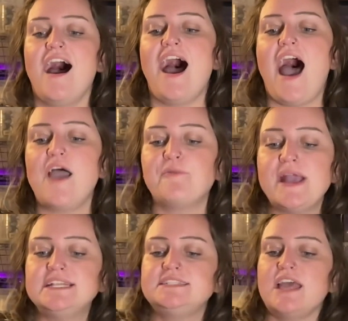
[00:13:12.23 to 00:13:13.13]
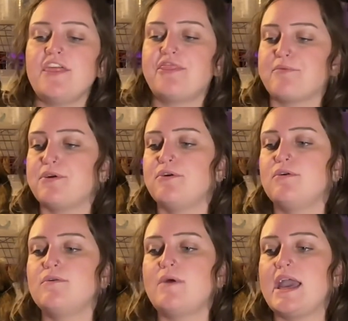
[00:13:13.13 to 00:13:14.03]
I went
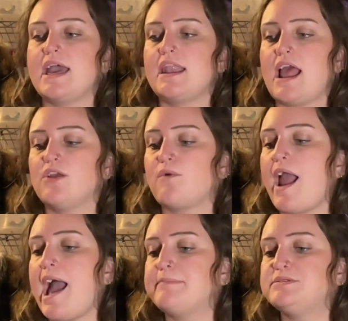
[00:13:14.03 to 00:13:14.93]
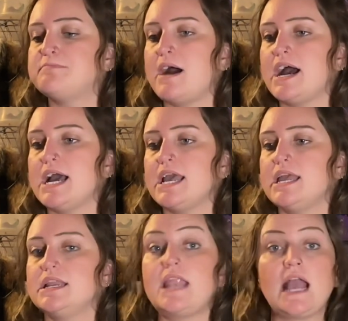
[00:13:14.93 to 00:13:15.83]
through and I grabbed
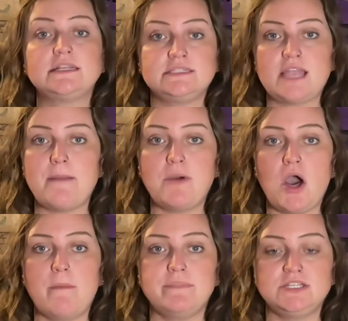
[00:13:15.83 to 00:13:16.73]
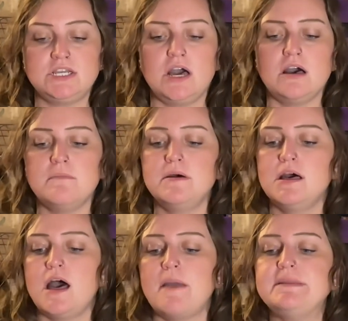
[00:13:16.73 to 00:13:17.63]
my next step up tub.
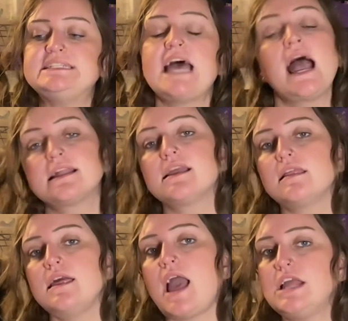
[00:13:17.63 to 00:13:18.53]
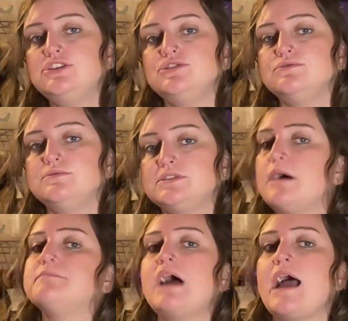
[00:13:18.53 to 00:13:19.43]
I mean, technically I do
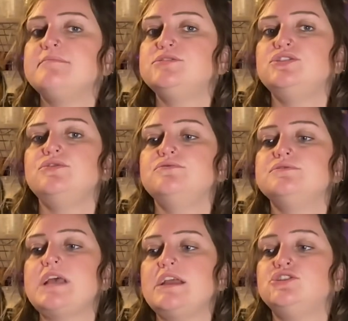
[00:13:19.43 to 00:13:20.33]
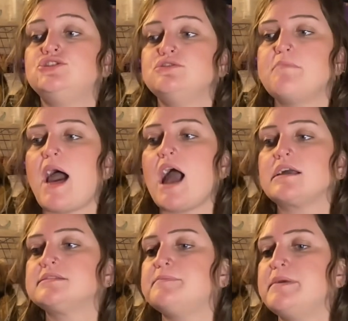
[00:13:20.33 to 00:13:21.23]
sometimes use a
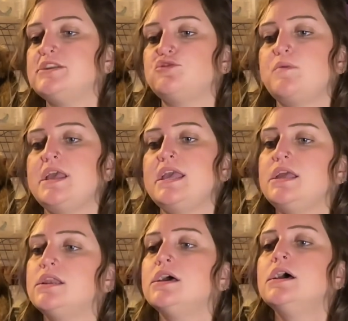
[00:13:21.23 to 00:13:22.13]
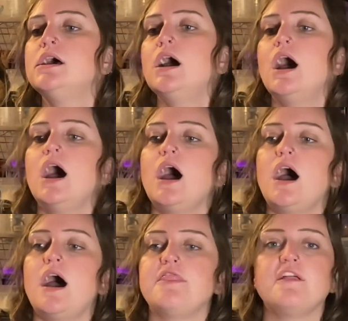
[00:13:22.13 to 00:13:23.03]
shoebox between
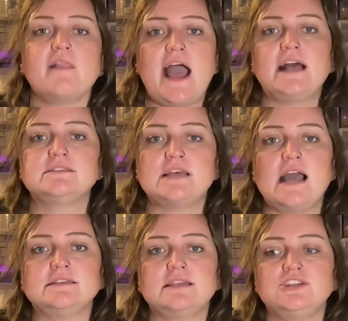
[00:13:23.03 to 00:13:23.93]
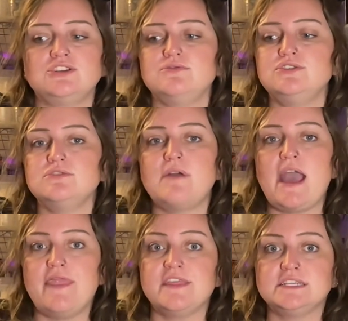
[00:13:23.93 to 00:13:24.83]
the last size I showed you
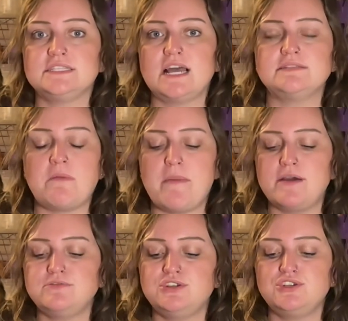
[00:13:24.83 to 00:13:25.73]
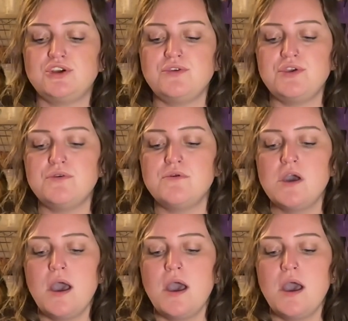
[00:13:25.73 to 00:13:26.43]
and this size I'm about to show you.